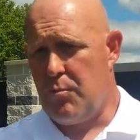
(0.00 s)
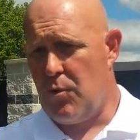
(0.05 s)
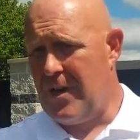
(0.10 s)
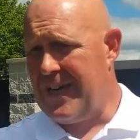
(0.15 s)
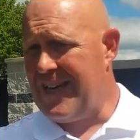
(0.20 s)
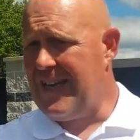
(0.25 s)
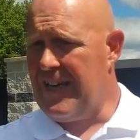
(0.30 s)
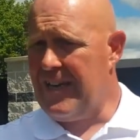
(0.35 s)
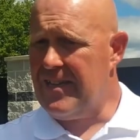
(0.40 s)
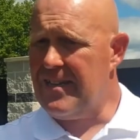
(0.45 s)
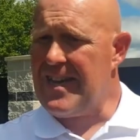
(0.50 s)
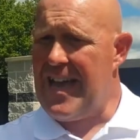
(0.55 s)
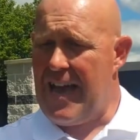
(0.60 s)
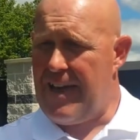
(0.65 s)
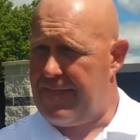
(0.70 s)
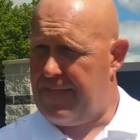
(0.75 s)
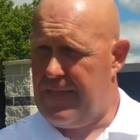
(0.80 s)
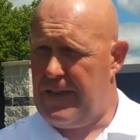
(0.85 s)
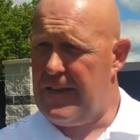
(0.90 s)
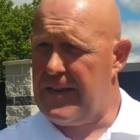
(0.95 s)
bring in
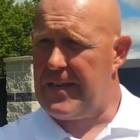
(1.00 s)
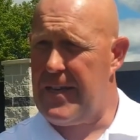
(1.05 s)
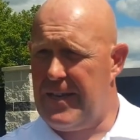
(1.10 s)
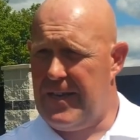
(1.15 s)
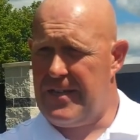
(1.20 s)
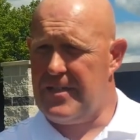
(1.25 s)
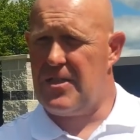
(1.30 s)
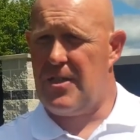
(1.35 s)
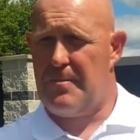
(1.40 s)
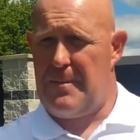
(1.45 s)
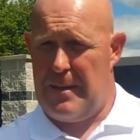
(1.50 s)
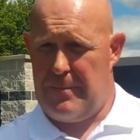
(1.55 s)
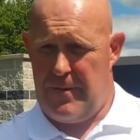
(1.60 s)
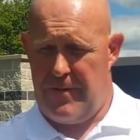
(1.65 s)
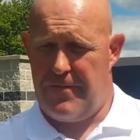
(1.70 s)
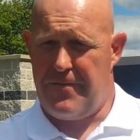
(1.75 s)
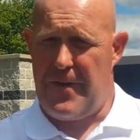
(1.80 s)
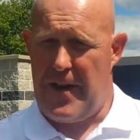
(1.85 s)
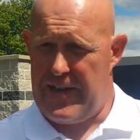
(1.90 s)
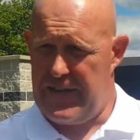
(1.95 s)
athletic kids, and
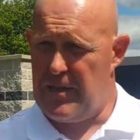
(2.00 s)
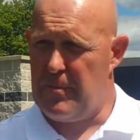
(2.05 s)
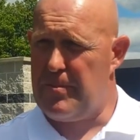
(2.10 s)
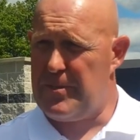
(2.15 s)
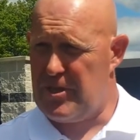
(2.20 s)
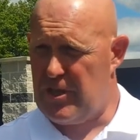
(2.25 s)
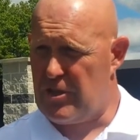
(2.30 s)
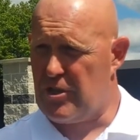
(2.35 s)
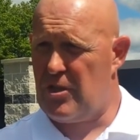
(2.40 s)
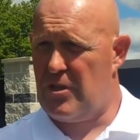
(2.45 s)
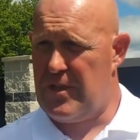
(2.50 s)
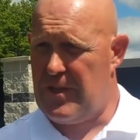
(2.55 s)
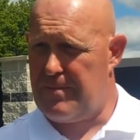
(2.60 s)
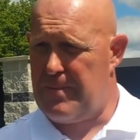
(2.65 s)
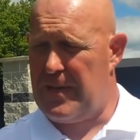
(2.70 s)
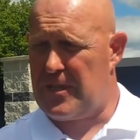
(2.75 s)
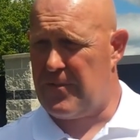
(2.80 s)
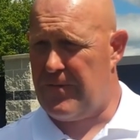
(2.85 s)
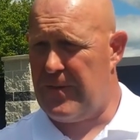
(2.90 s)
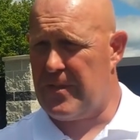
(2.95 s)
maybe find the position
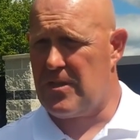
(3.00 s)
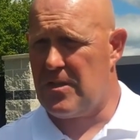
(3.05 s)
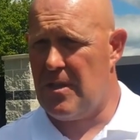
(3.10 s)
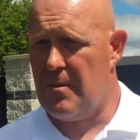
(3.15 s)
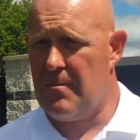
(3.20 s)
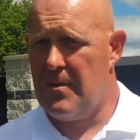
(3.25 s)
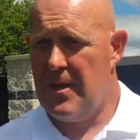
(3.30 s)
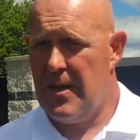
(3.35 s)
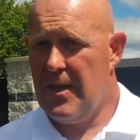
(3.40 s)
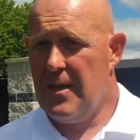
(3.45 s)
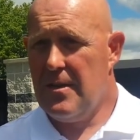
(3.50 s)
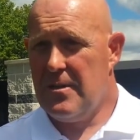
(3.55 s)
that best fits them.